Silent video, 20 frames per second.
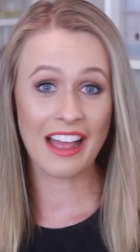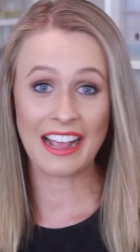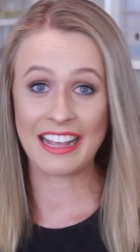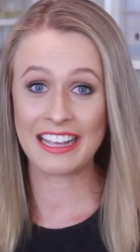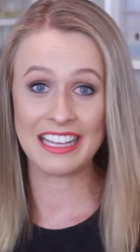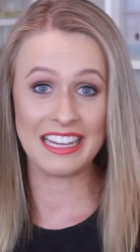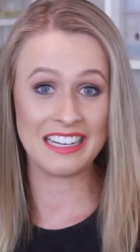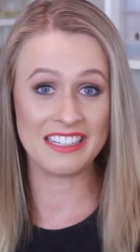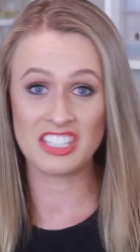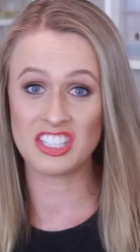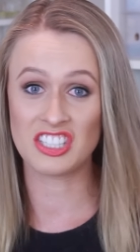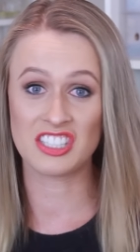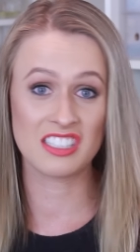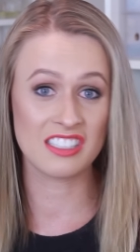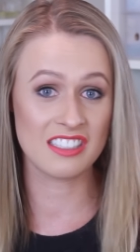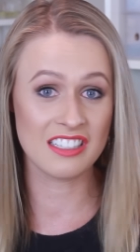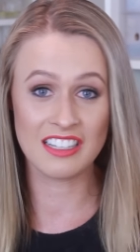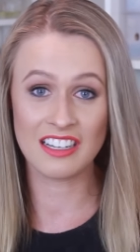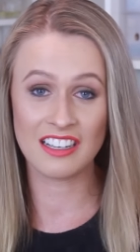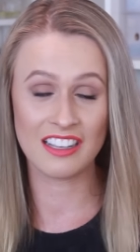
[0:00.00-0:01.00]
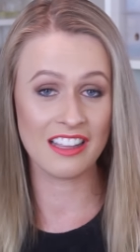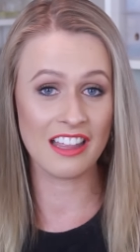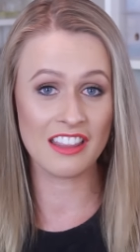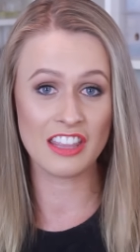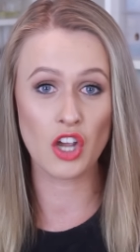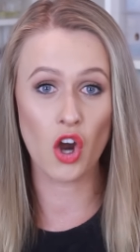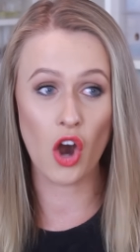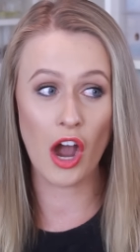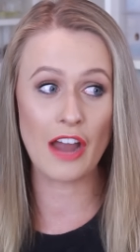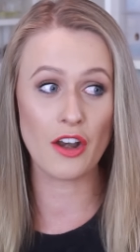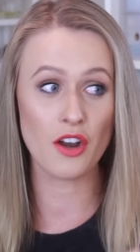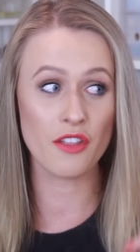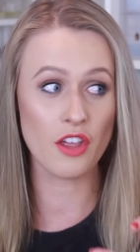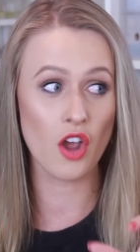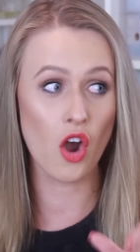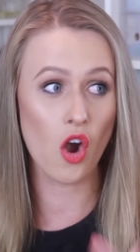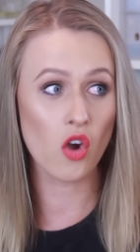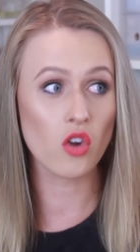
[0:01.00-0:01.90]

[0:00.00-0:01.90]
Like, it just, I know the